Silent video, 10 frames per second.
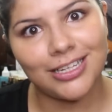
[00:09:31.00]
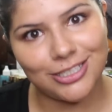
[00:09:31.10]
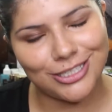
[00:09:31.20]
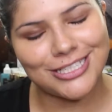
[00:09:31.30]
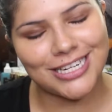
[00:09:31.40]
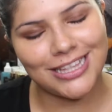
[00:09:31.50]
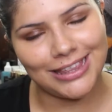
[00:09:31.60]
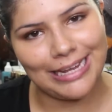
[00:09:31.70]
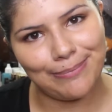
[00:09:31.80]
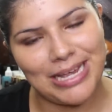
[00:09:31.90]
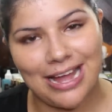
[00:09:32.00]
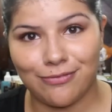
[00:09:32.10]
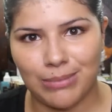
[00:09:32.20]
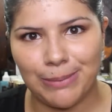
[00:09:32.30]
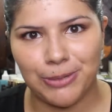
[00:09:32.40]
Just let me
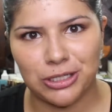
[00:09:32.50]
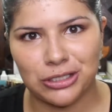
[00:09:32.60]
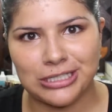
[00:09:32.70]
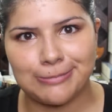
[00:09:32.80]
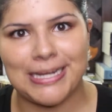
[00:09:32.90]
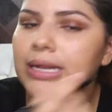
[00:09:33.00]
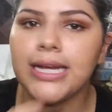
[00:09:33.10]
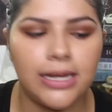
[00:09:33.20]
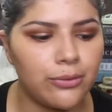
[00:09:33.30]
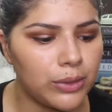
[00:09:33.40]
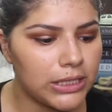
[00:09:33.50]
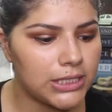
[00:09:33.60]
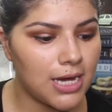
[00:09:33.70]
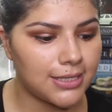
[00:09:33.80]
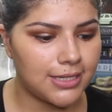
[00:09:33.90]
have my personal space. It really
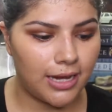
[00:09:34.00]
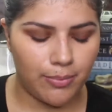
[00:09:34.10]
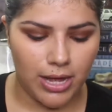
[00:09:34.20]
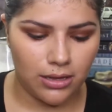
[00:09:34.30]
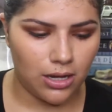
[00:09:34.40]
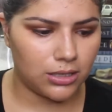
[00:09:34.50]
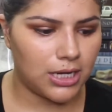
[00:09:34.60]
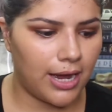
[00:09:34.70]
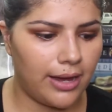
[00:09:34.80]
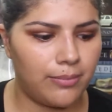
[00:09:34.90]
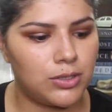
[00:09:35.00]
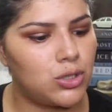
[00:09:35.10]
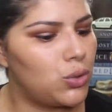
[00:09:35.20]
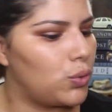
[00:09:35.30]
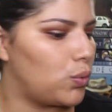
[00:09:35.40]
does take me a long time
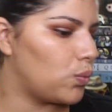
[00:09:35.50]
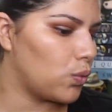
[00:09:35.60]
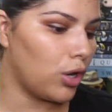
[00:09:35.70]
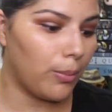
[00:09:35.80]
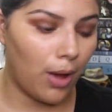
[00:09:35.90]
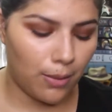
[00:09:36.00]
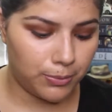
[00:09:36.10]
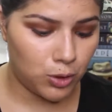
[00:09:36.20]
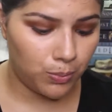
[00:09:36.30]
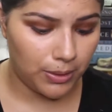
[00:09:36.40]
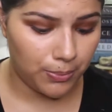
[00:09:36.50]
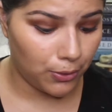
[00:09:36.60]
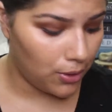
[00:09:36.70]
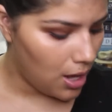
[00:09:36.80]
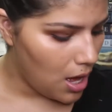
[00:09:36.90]
to warm up to
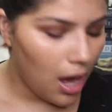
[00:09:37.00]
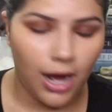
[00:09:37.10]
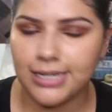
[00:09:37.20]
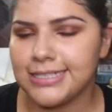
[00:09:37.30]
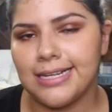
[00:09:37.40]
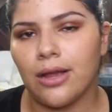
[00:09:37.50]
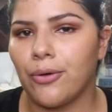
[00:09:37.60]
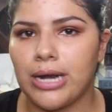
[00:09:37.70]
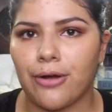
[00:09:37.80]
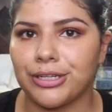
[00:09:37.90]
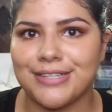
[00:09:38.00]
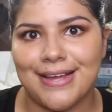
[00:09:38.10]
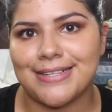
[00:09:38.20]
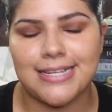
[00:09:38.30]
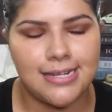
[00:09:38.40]
people. Honestly, going out on
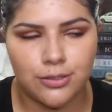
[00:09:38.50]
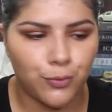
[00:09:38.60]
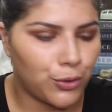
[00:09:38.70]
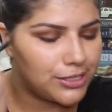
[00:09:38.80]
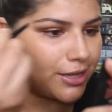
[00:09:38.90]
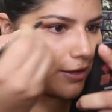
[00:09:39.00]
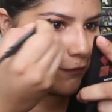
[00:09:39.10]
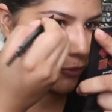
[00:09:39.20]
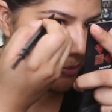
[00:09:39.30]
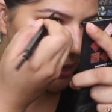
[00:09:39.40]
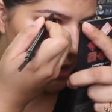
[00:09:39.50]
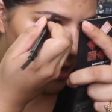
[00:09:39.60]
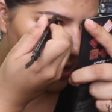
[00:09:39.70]
dates is the worst thing for me.